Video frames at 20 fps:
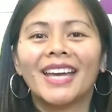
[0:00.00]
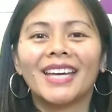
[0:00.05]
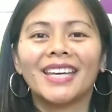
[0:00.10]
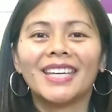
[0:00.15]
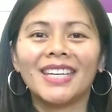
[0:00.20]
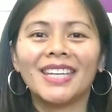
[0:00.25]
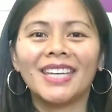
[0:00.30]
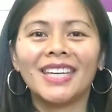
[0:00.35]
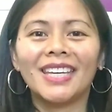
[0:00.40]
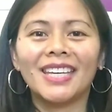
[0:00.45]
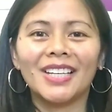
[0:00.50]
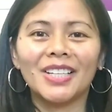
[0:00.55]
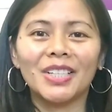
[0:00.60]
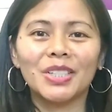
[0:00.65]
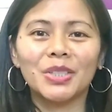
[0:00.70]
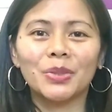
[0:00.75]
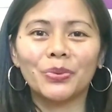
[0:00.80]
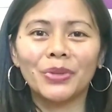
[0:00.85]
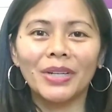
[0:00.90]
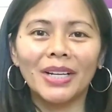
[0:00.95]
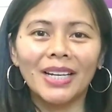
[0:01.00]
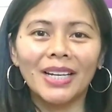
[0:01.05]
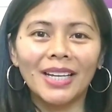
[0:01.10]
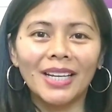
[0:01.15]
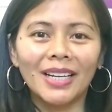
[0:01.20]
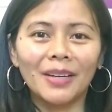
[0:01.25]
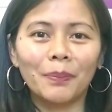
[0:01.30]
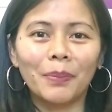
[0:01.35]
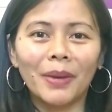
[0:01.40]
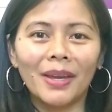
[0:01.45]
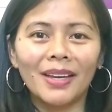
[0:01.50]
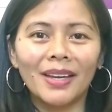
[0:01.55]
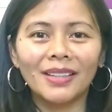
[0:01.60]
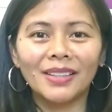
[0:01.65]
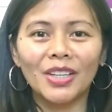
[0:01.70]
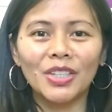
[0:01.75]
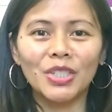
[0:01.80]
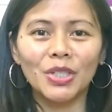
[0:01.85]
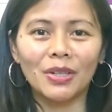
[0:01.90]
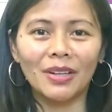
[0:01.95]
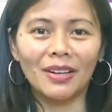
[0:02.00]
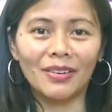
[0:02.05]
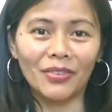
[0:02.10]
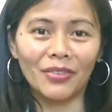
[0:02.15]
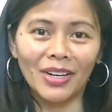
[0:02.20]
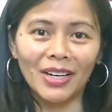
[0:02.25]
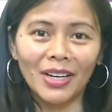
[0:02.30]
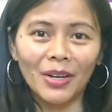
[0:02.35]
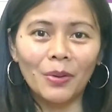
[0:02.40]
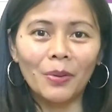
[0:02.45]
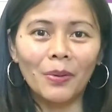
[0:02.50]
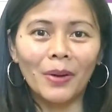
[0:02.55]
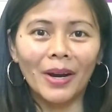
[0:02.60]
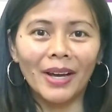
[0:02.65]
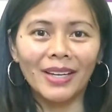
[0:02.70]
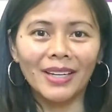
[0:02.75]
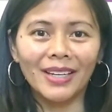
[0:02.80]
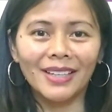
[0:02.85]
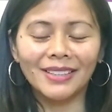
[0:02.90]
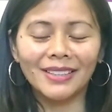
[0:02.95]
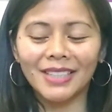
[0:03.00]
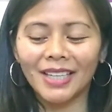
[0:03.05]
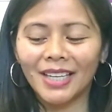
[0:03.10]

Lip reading: he is really paying attention and really quiet.